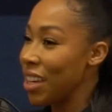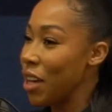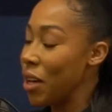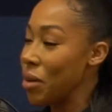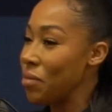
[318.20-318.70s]

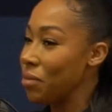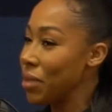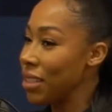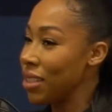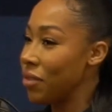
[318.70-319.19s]

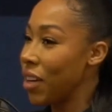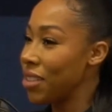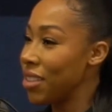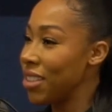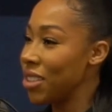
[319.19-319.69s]
because the
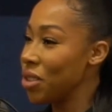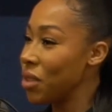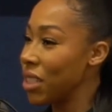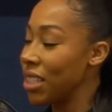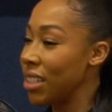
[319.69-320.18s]
fashion
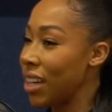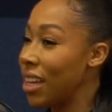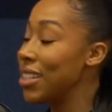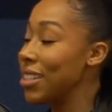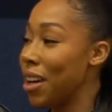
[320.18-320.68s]
industry
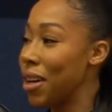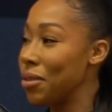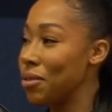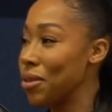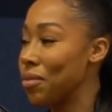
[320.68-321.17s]
at the
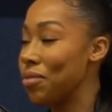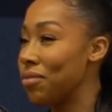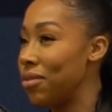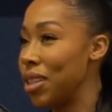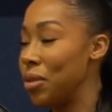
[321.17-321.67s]
time just
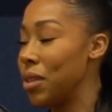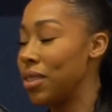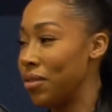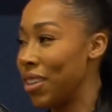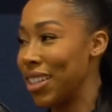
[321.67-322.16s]
really
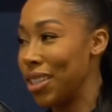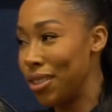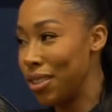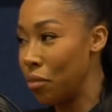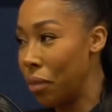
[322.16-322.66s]
wasn't a very inclusive